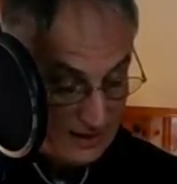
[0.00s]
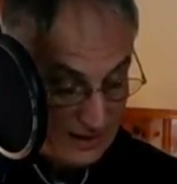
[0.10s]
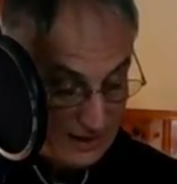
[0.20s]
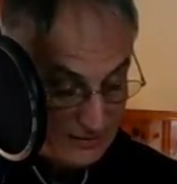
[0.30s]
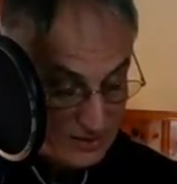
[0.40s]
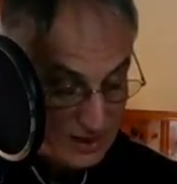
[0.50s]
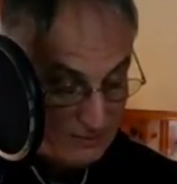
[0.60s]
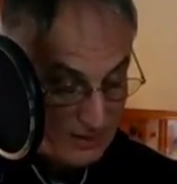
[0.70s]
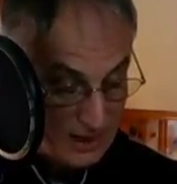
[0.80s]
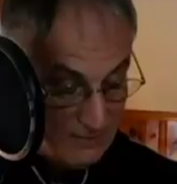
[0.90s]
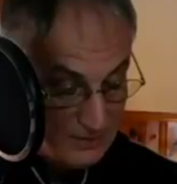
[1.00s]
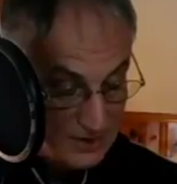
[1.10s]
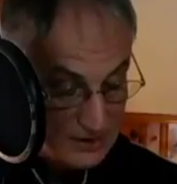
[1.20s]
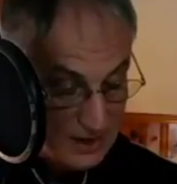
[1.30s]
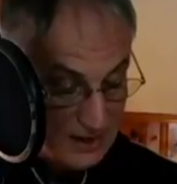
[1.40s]
And I'm trying to pick up on
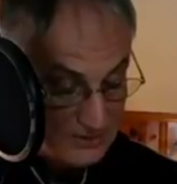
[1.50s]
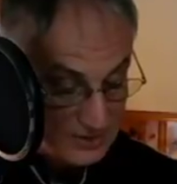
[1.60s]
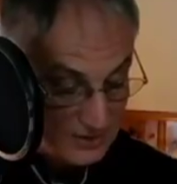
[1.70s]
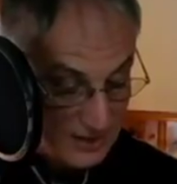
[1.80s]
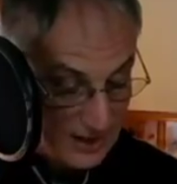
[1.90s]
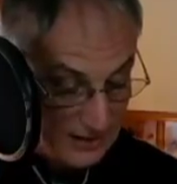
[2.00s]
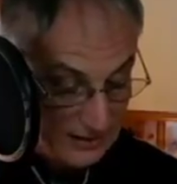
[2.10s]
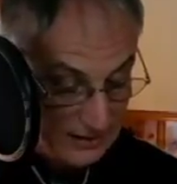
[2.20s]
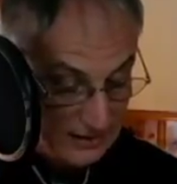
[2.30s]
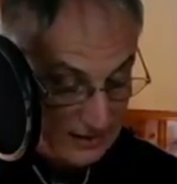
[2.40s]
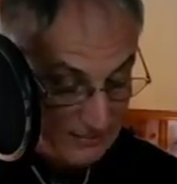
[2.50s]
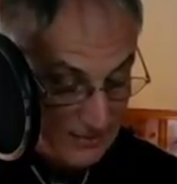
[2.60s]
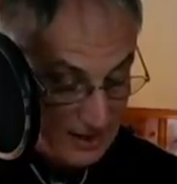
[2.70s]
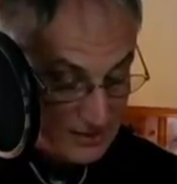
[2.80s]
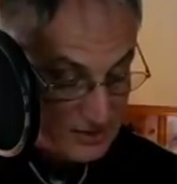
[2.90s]
the times on that, and I'm
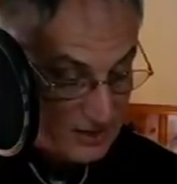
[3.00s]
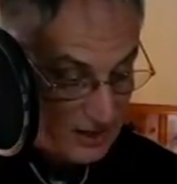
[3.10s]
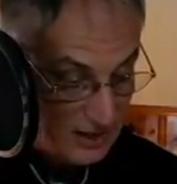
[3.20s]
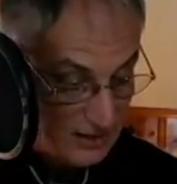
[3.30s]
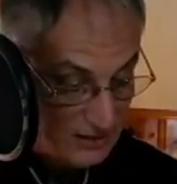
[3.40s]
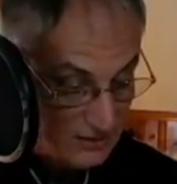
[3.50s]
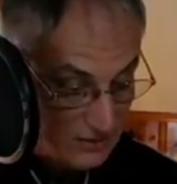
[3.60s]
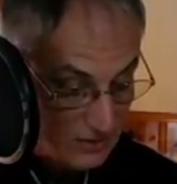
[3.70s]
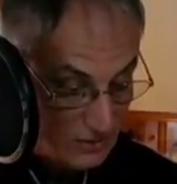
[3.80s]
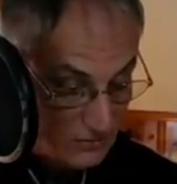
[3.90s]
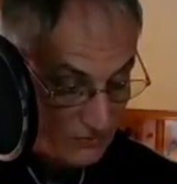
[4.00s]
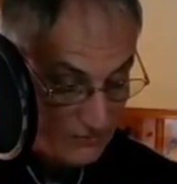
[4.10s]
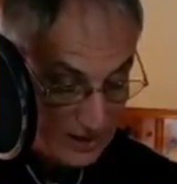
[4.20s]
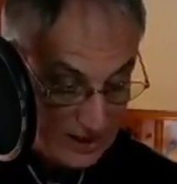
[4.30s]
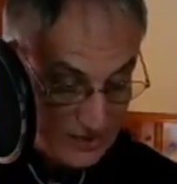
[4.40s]
not seeing it
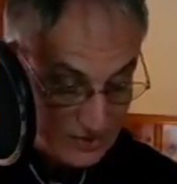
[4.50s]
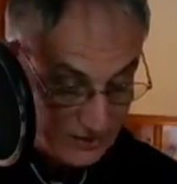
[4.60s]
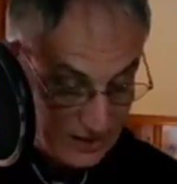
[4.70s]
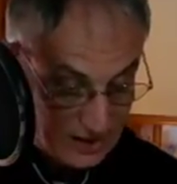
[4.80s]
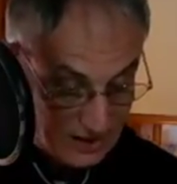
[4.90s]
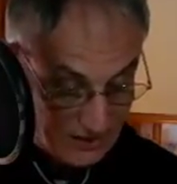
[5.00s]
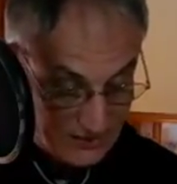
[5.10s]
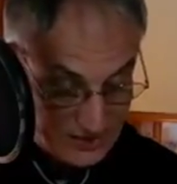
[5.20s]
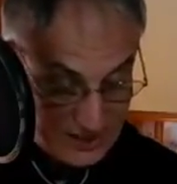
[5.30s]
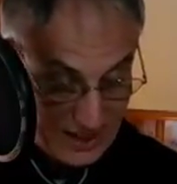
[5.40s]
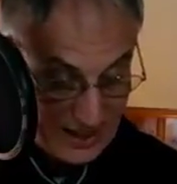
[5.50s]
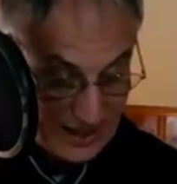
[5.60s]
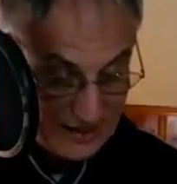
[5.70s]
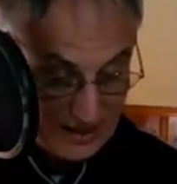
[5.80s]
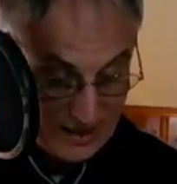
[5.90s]
easily here on this
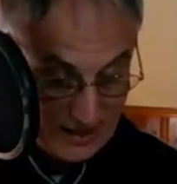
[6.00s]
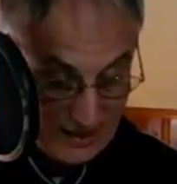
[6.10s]
ad.